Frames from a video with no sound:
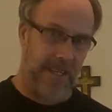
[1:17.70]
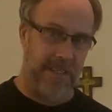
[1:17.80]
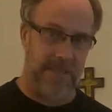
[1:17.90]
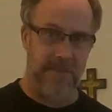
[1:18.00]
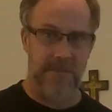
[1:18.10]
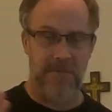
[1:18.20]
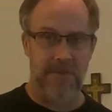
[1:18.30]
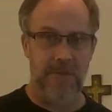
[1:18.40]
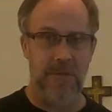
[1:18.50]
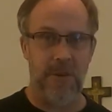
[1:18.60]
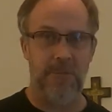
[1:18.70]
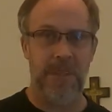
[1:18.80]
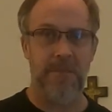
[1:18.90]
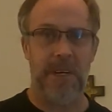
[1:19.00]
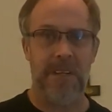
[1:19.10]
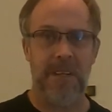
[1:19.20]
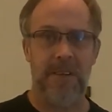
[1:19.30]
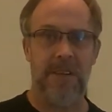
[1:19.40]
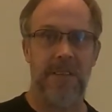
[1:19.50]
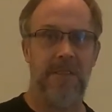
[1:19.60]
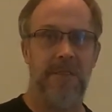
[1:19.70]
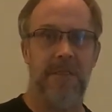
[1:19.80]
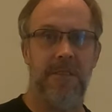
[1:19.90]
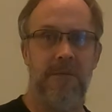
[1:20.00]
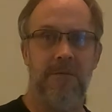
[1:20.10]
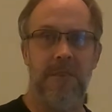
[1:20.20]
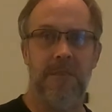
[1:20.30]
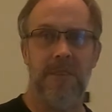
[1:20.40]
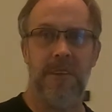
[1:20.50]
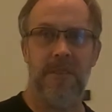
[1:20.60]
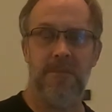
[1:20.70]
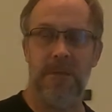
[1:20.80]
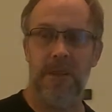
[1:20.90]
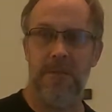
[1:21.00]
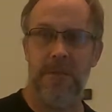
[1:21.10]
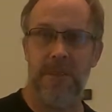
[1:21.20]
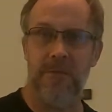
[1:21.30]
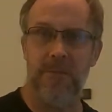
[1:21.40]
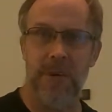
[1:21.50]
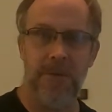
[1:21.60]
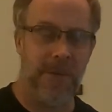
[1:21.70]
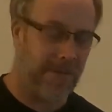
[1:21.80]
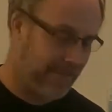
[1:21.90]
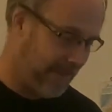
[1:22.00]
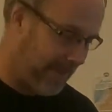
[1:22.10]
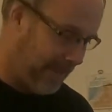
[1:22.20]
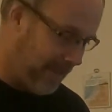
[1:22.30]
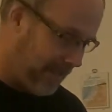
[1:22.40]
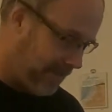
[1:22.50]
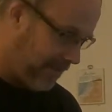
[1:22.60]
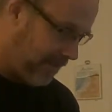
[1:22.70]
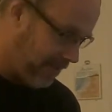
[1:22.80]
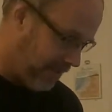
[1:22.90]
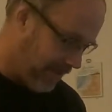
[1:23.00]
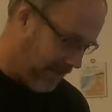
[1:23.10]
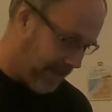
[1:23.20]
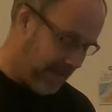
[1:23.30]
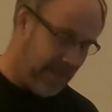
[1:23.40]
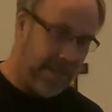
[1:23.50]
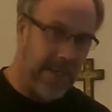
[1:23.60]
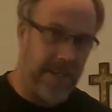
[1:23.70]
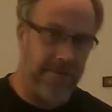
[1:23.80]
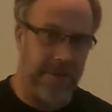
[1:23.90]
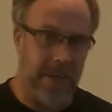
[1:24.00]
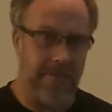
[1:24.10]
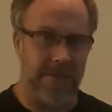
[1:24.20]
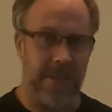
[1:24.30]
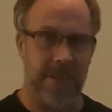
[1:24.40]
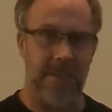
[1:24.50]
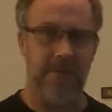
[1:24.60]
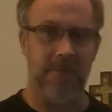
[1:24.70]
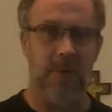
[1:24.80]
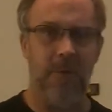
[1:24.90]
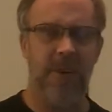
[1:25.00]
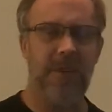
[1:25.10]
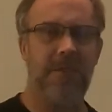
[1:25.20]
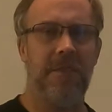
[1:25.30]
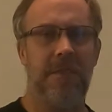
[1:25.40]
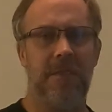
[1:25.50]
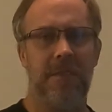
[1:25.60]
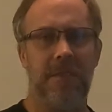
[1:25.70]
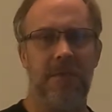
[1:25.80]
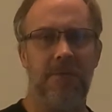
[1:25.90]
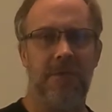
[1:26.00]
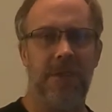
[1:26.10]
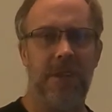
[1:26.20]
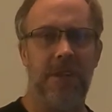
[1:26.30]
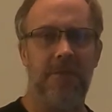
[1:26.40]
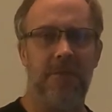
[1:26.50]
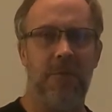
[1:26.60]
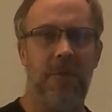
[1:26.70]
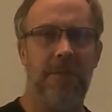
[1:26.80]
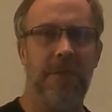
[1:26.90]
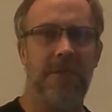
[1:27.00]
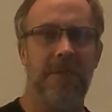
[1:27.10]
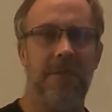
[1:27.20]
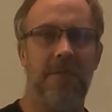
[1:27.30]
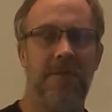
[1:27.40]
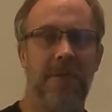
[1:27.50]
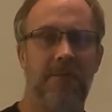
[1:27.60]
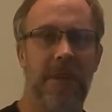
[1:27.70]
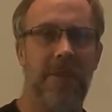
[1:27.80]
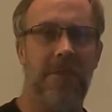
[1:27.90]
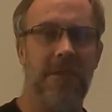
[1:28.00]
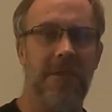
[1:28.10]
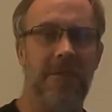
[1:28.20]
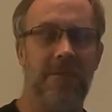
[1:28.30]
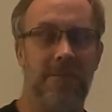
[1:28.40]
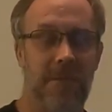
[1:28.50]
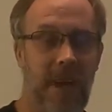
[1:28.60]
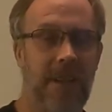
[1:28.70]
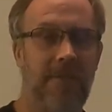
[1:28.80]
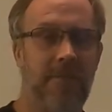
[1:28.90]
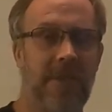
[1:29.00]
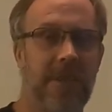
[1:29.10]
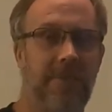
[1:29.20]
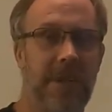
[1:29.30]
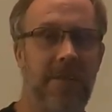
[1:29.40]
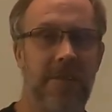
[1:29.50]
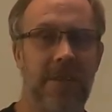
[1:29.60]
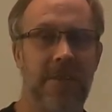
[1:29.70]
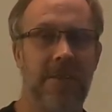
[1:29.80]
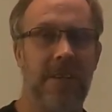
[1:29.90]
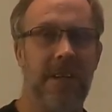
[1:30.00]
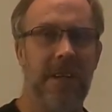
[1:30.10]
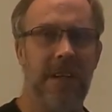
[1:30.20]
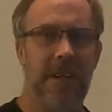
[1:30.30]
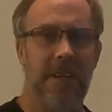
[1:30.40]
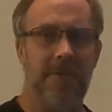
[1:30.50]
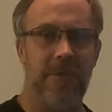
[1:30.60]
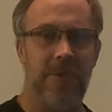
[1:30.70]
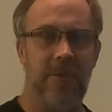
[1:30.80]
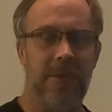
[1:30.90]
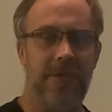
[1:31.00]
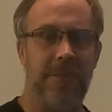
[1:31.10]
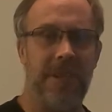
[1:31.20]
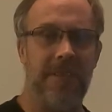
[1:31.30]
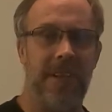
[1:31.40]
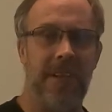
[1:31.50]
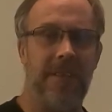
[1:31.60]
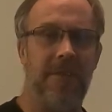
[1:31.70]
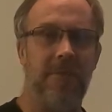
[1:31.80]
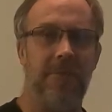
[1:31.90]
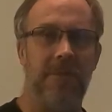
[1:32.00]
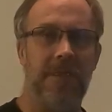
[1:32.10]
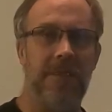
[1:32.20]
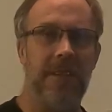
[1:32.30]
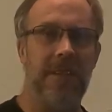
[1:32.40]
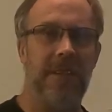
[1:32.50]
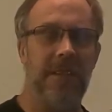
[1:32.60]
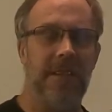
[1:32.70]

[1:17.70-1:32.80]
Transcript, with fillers: I, You know me by now, I either give you one or the other, but I won't give you both. So uh, if you haven't checked out your Walmarts, Go and check out your Walmarts. They're doing a big clearance. A lot of them did a big clearance for toys because they had to do the reset.